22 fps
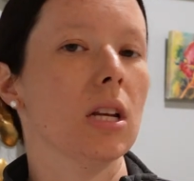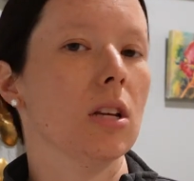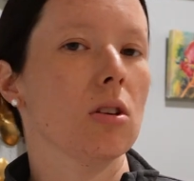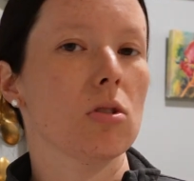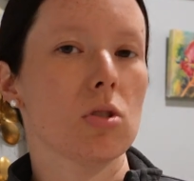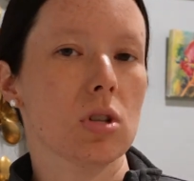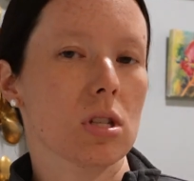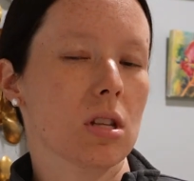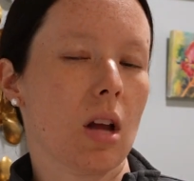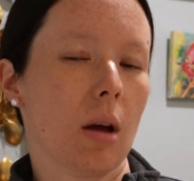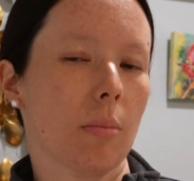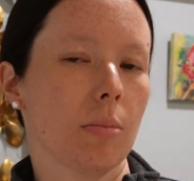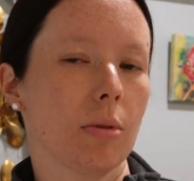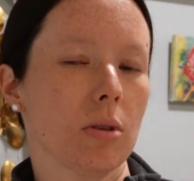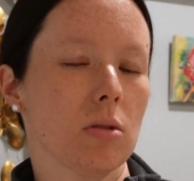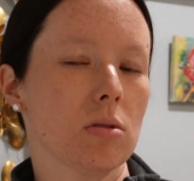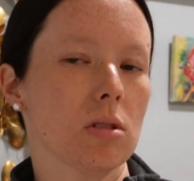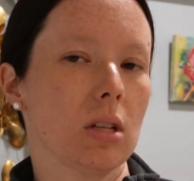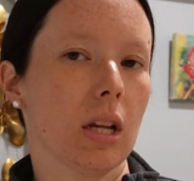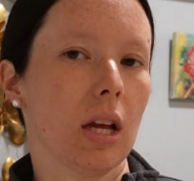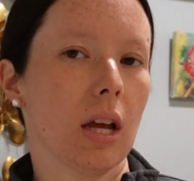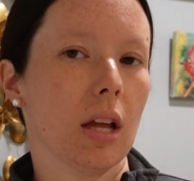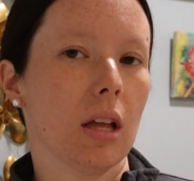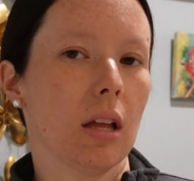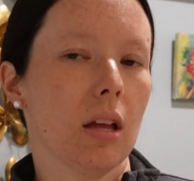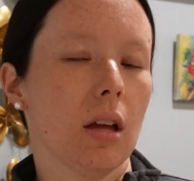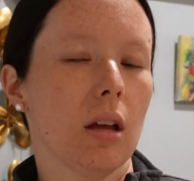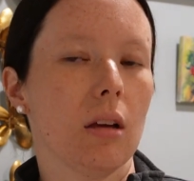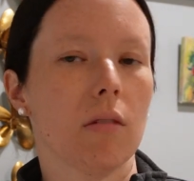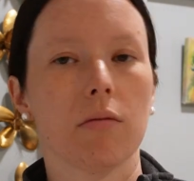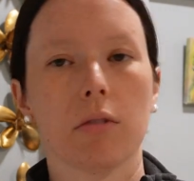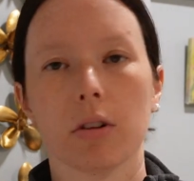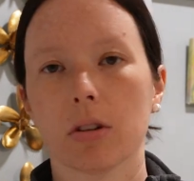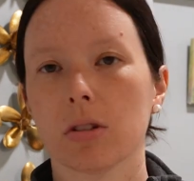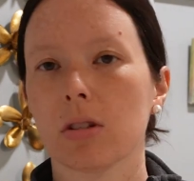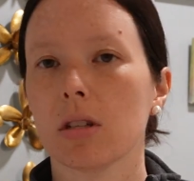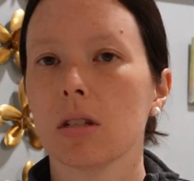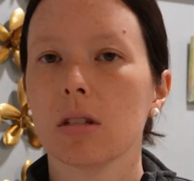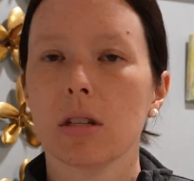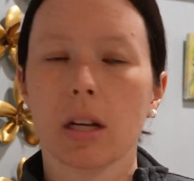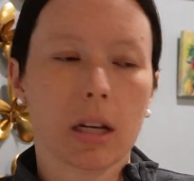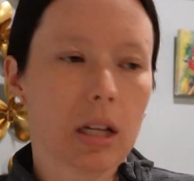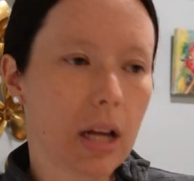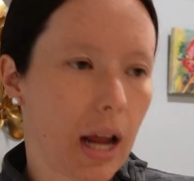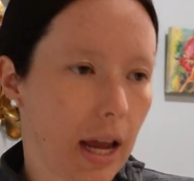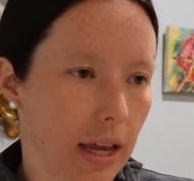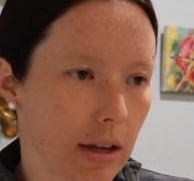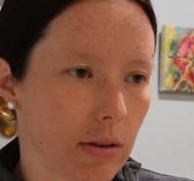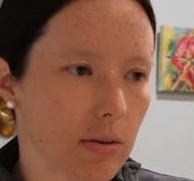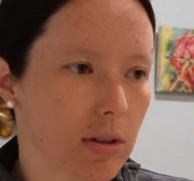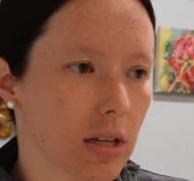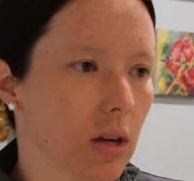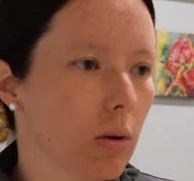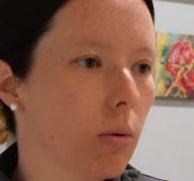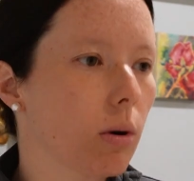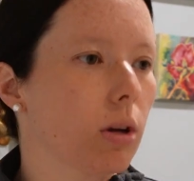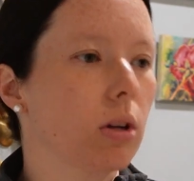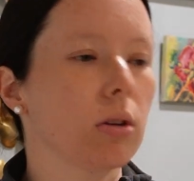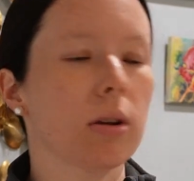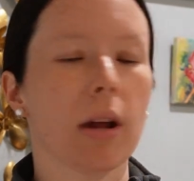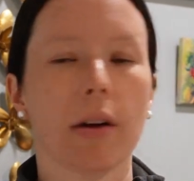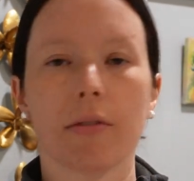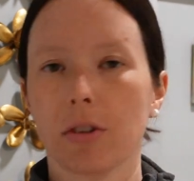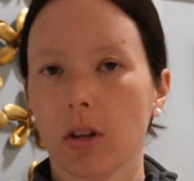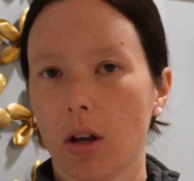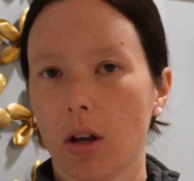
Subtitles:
you just stop using it, versus like an IUD where you'd have to